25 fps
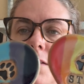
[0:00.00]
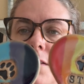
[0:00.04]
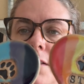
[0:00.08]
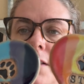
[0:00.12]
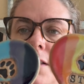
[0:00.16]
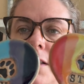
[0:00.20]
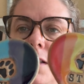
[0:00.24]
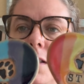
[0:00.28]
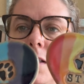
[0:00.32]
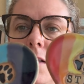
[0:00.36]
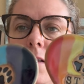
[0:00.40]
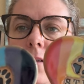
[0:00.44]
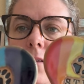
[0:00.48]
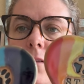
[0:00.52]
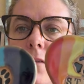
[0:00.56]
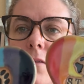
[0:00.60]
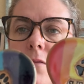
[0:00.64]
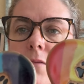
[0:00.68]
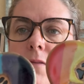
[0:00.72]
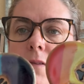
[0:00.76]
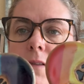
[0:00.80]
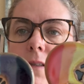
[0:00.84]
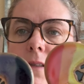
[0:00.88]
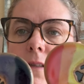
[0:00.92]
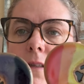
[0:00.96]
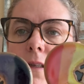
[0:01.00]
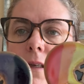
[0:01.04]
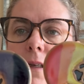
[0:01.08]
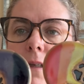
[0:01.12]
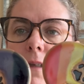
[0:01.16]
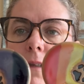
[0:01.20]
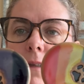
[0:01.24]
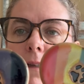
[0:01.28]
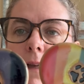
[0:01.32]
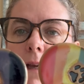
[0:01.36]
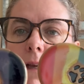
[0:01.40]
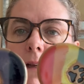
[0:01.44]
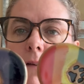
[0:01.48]
Yeah, obviously they
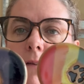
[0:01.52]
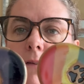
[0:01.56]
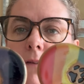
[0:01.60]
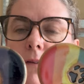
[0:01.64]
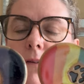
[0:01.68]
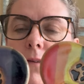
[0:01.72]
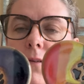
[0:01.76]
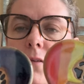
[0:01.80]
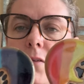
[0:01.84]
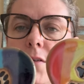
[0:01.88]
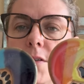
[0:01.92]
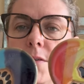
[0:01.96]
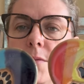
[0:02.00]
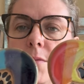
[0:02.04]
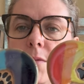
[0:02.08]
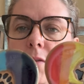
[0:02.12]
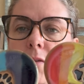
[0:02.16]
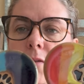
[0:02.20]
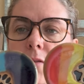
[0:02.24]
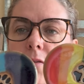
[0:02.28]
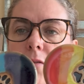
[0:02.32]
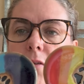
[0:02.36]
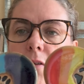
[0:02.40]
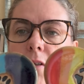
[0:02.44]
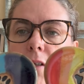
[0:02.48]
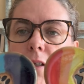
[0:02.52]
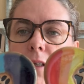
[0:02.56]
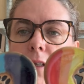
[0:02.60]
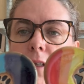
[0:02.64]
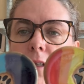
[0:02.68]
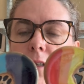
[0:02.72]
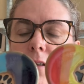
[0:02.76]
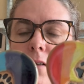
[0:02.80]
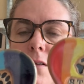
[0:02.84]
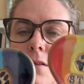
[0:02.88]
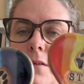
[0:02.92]
can hang on your Christmas tree,